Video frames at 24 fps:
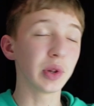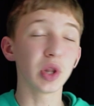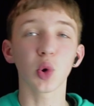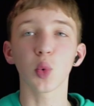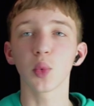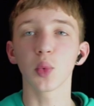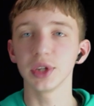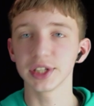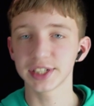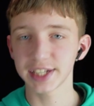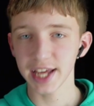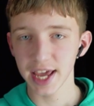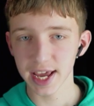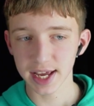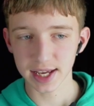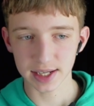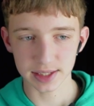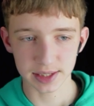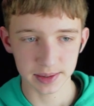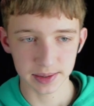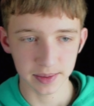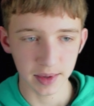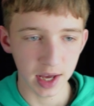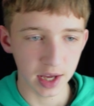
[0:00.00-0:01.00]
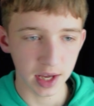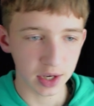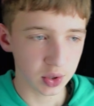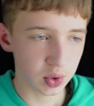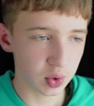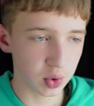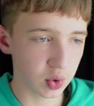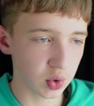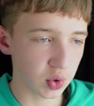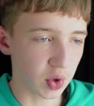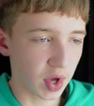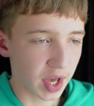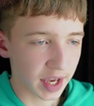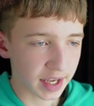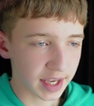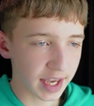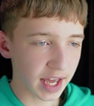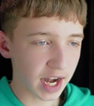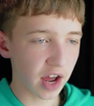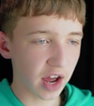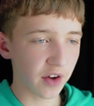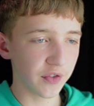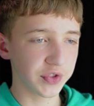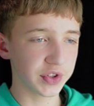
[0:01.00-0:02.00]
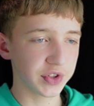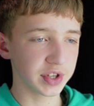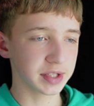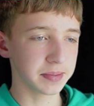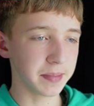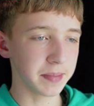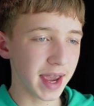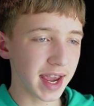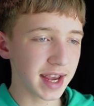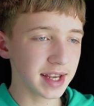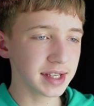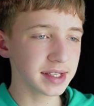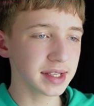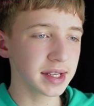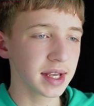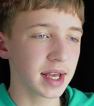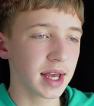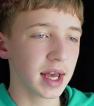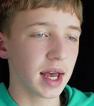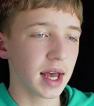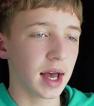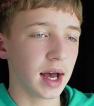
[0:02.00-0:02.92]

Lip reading: long will it take us to get out of this maze.